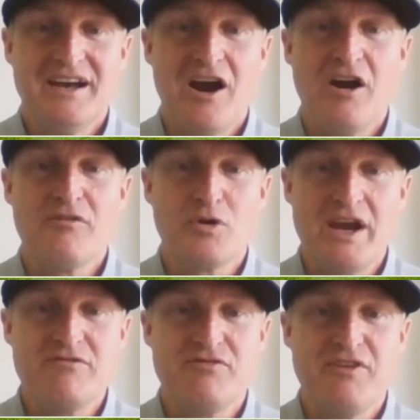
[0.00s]
our
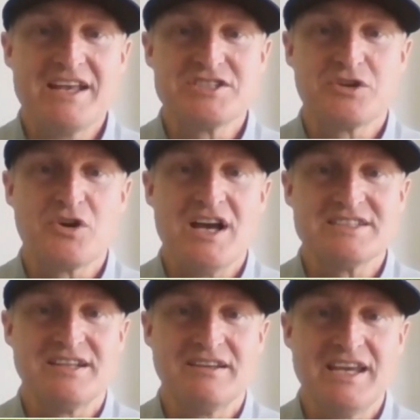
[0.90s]
great fans
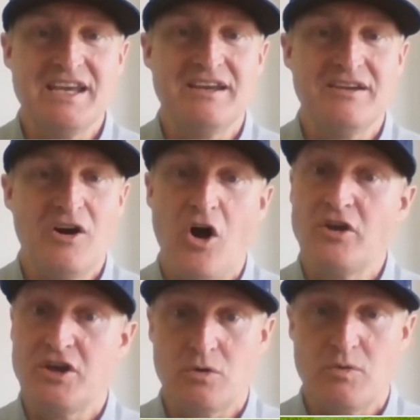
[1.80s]
across the league all
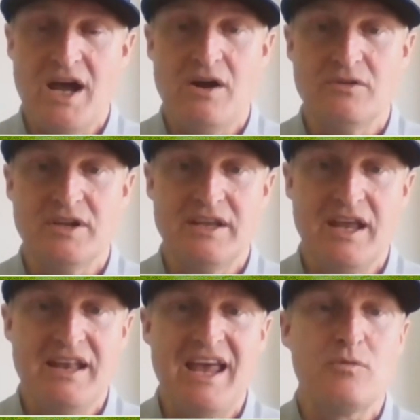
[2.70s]
year round,
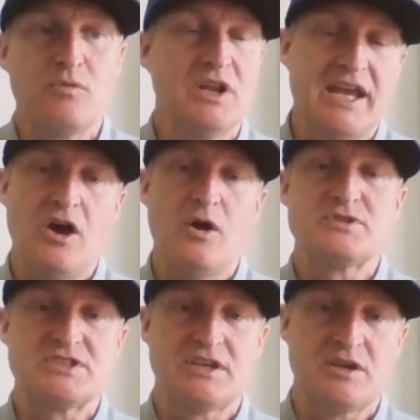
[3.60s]
and that really
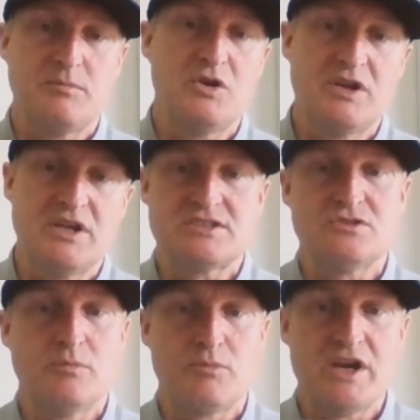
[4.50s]
helps the
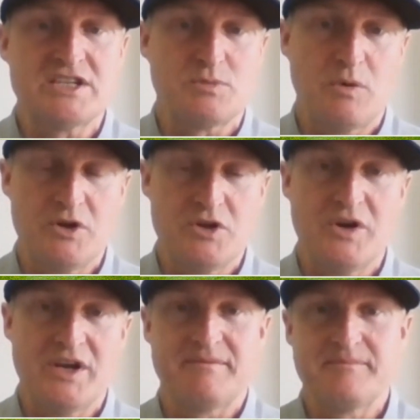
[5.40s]
communities to embrace what we're doing.